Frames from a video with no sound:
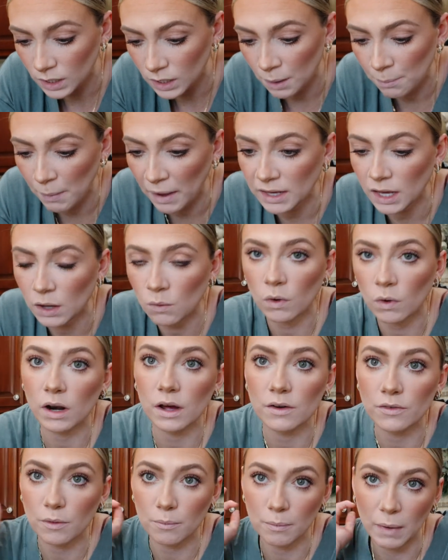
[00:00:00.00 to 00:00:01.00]
I'm making one
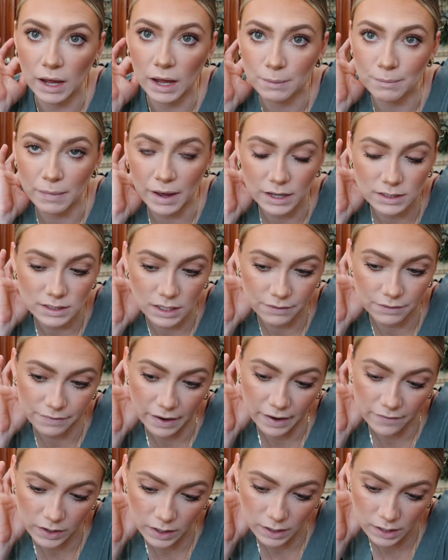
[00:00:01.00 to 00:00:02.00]
of mine and Matt's like
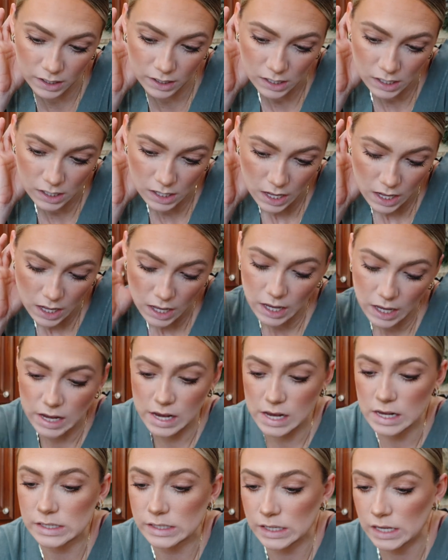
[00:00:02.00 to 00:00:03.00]
favorite
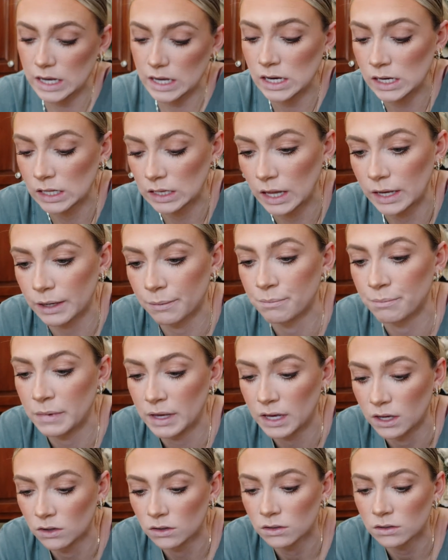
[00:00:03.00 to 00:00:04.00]
easy like
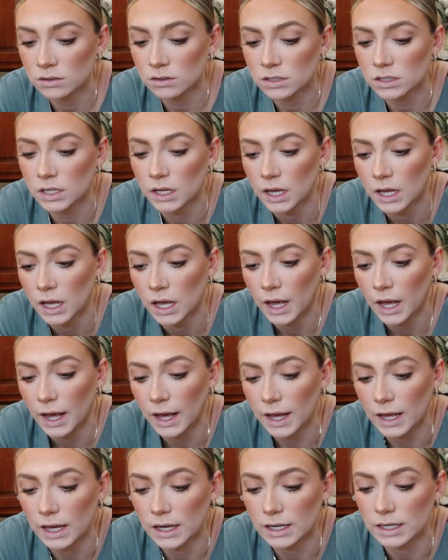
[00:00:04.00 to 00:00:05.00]
meals,
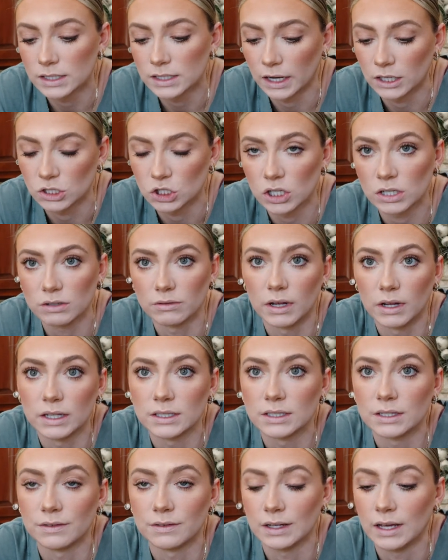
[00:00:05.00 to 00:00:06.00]
and it's actually
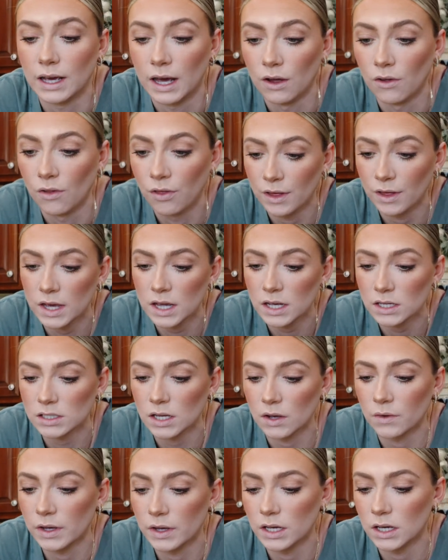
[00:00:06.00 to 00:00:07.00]
relatively healthy.
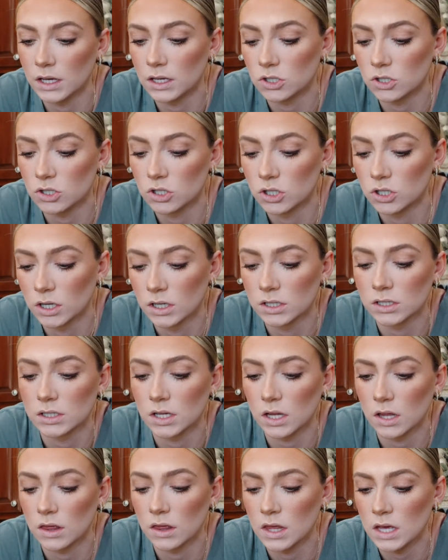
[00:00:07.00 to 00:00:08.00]
So it is
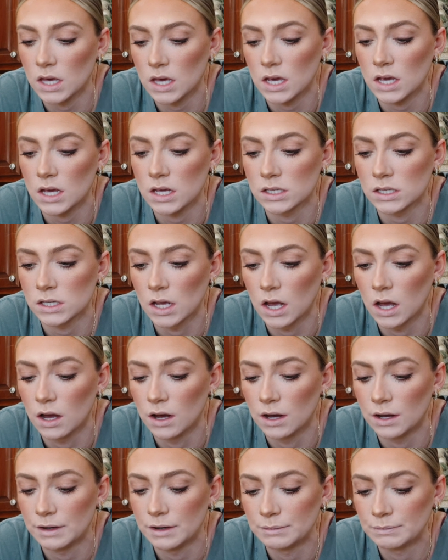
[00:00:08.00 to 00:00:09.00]
just these
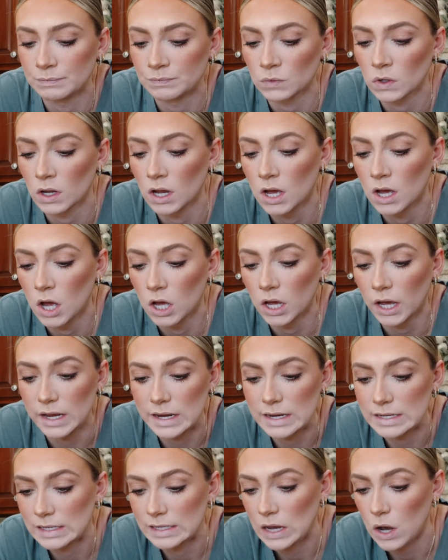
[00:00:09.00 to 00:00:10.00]

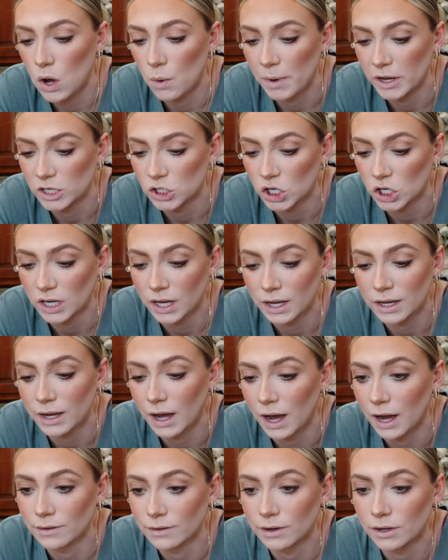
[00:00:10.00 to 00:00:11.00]
easy homemade chicken
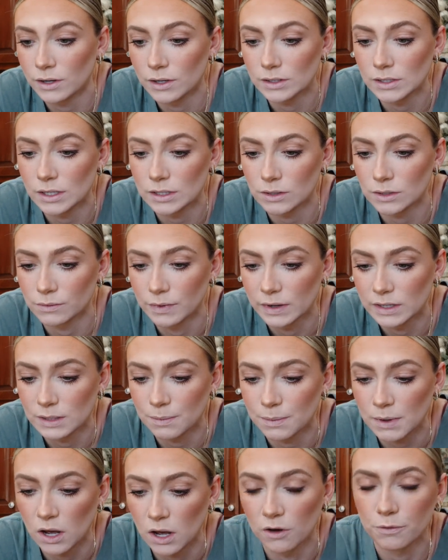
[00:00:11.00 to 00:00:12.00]
gyros. It's a
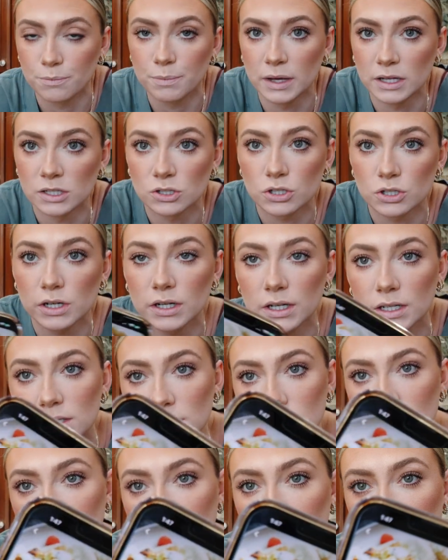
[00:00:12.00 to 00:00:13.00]
recipe off
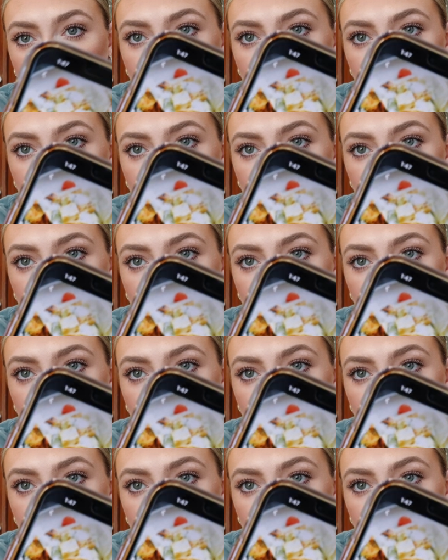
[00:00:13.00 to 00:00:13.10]
Pinterest.